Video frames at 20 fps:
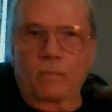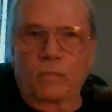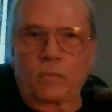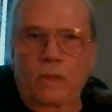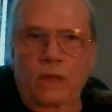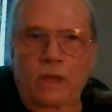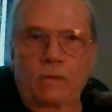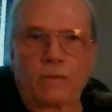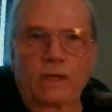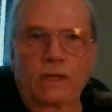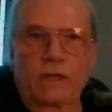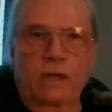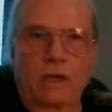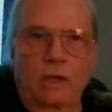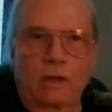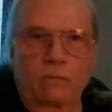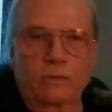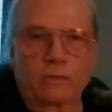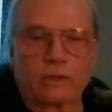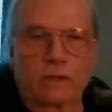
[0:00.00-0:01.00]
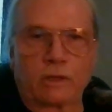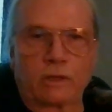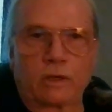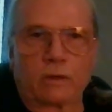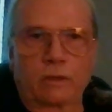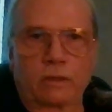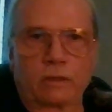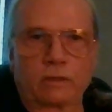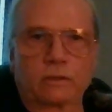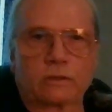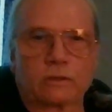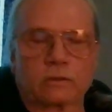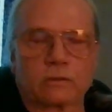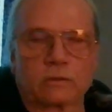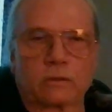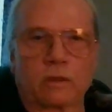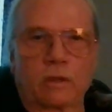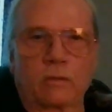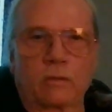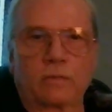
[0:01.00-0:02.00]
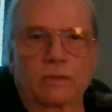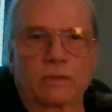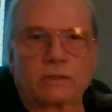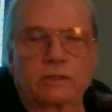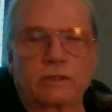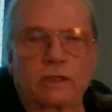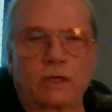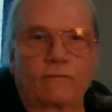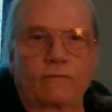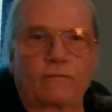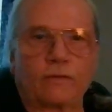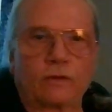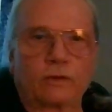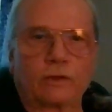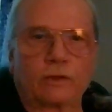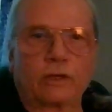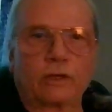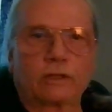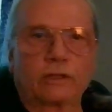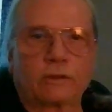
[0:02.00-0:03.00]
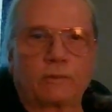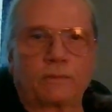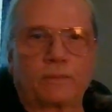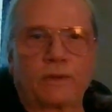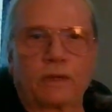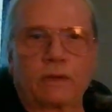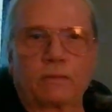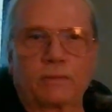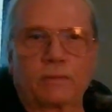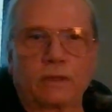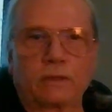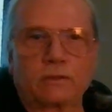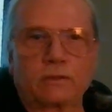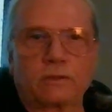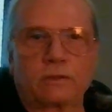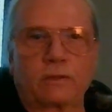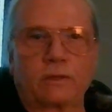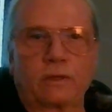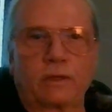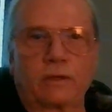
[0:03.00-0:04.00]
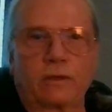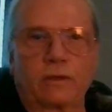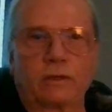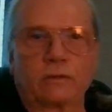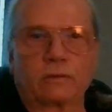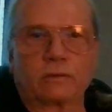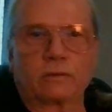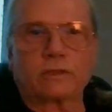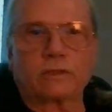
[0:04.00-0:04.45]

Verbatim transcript: They became terrorists. But see, if you look at the big picture here, you'll